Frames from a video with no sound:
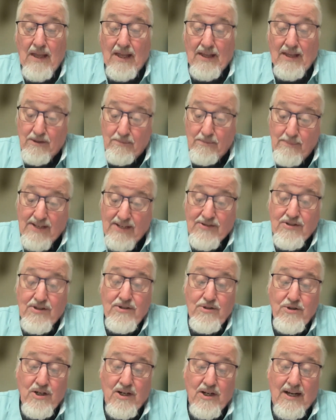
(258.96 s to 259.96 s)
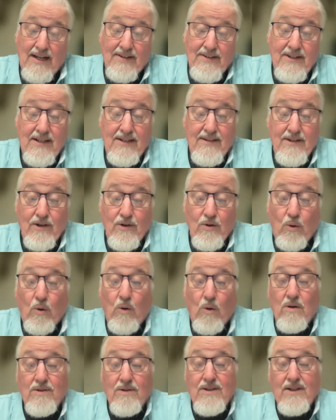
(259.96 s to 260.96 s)
And the message, content, and
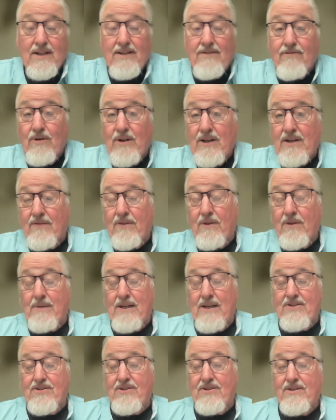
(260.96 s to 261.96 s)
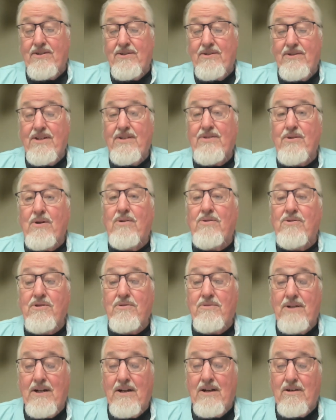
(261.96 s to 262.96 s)
oral delivery of the message is
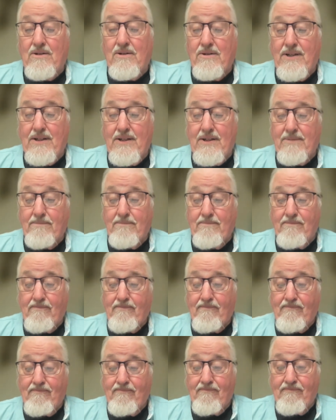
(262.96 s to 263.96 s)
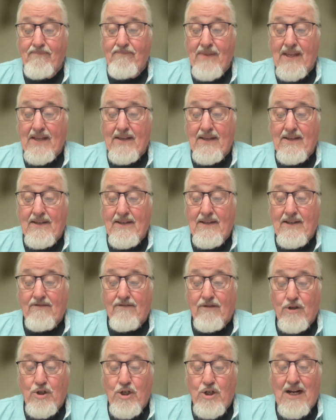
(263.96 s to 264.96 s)
also included.
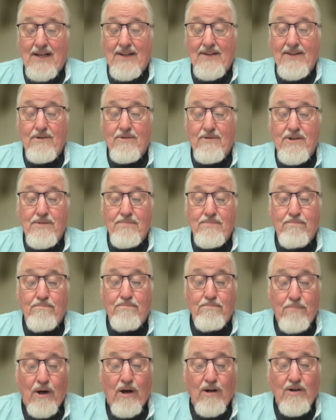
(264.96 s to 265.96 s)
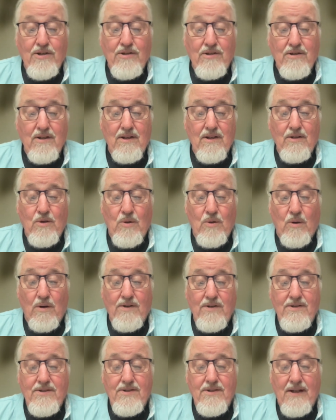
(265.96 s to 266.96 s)
For John, there is partial
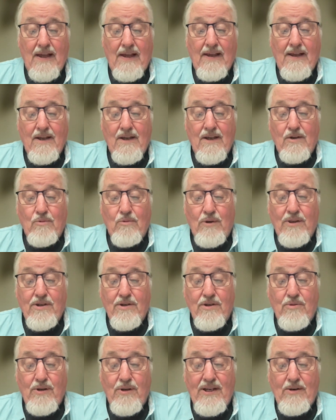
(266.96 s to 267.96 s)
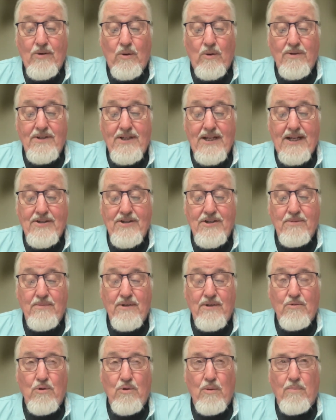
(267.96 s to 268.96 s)
concordance with the Greek Old
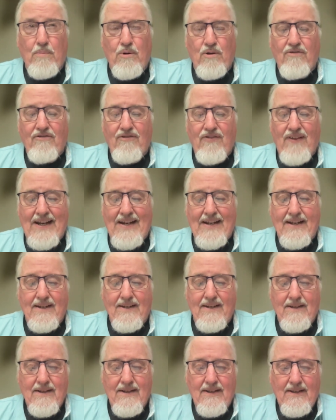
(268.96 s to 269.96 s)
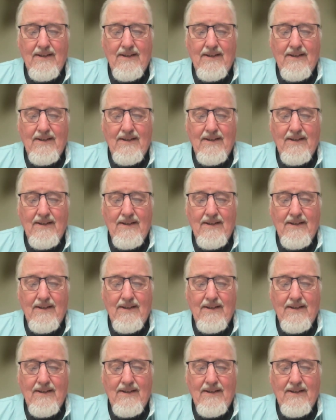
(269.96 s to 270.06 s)
Testament, where prophetic